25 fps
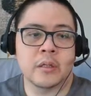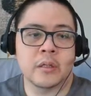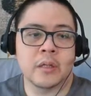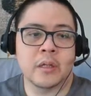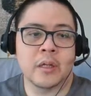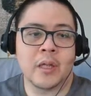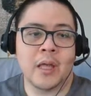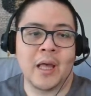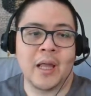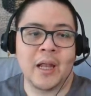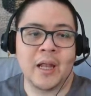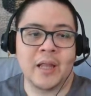
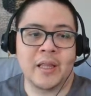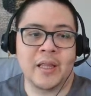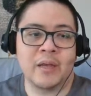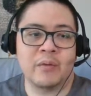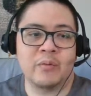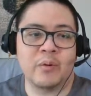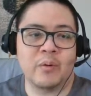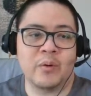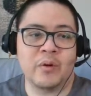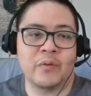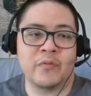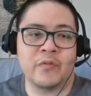And I think
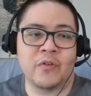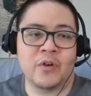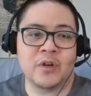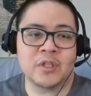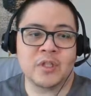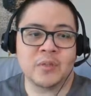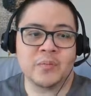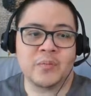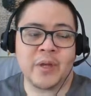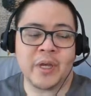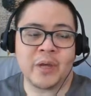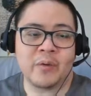we weren't forced
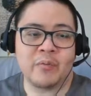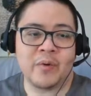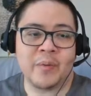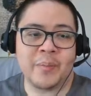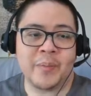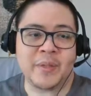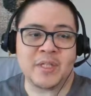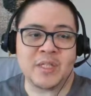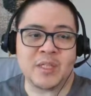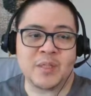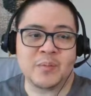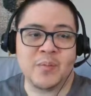to pick
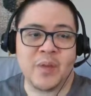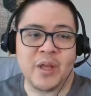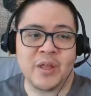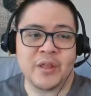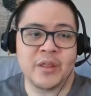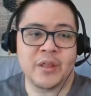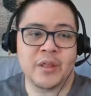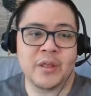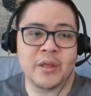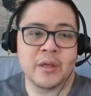weaponsmith.